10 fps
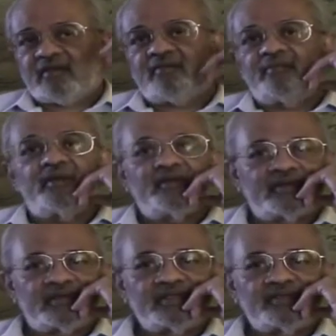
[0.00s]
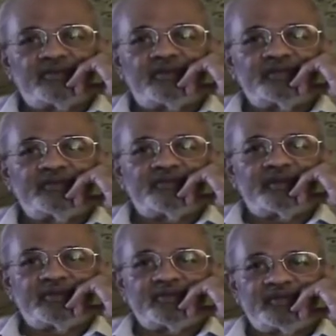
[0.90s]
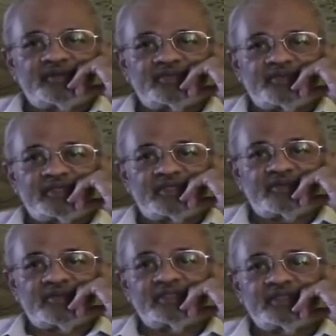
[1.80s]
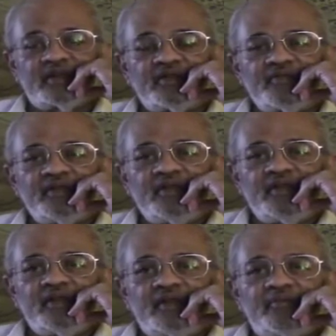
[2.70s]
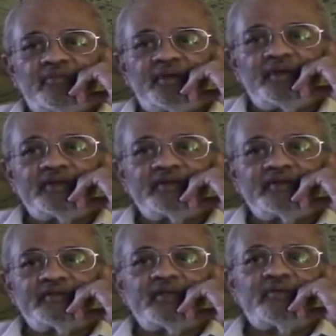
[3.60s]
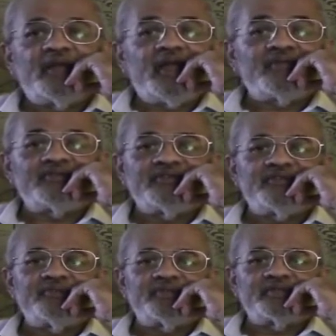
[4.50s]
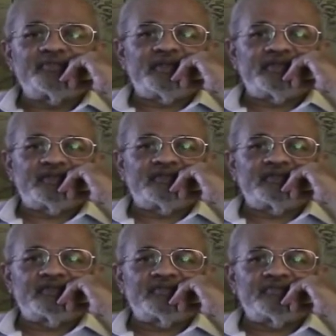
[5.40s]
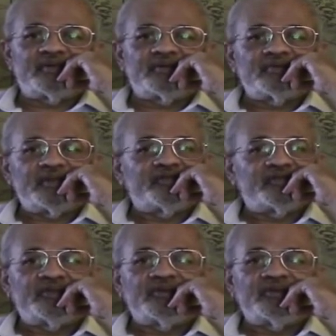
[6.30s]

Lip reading: Americans, for want of a better way of expressing oneself, but they will have different perspectives, probably from